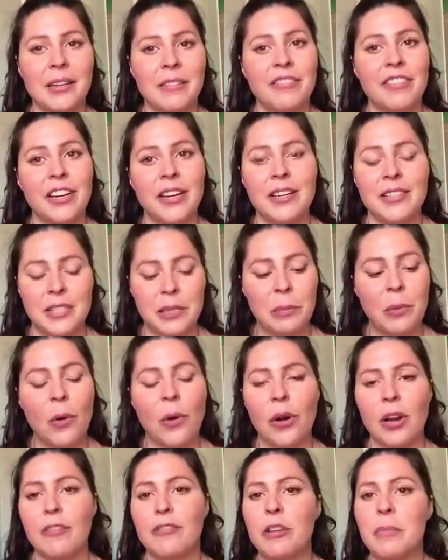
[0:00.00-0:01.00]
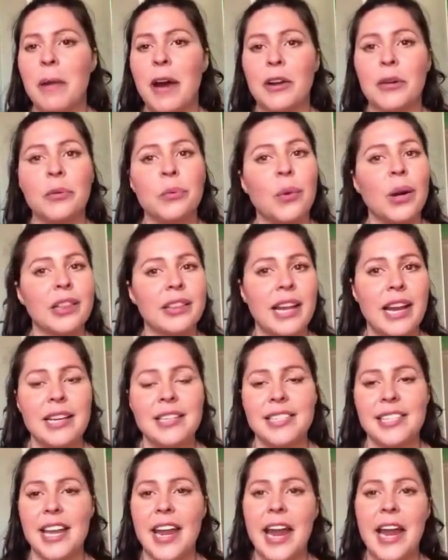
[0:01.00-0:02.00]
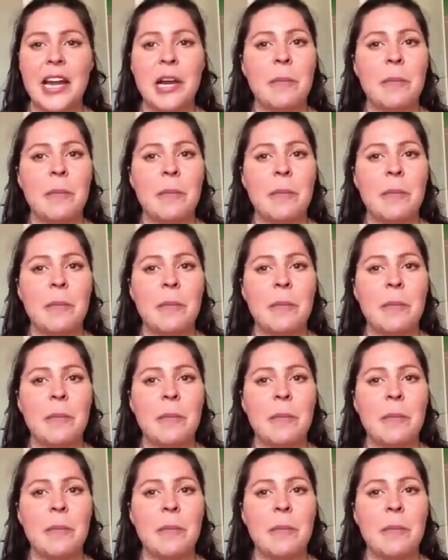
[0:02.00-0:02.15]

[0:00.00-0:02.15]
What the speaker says: and very supportive no matter what they say,